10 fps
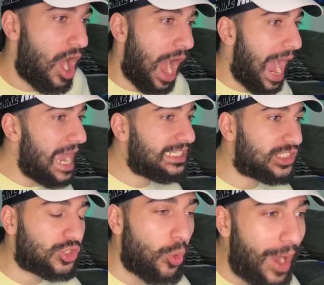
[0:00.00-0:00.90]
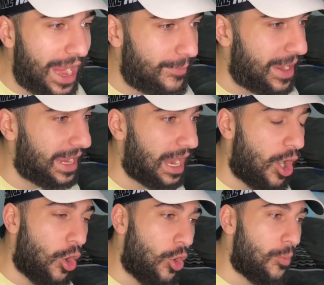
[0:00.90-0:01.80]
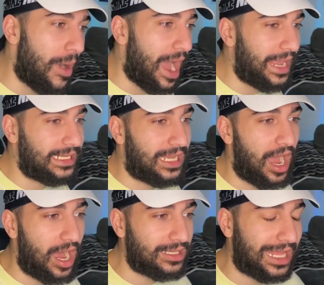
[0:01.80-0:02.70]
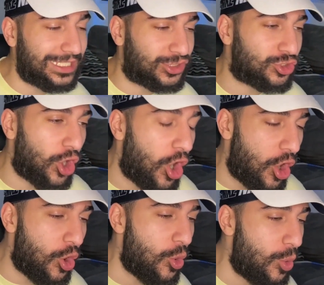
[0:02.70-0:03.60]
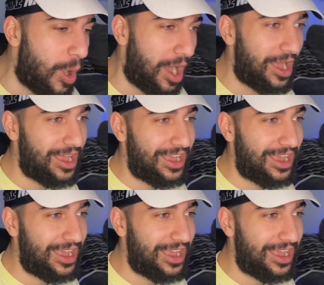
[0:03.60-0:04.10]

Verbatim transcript: I swear, man. Oh my God, let's go.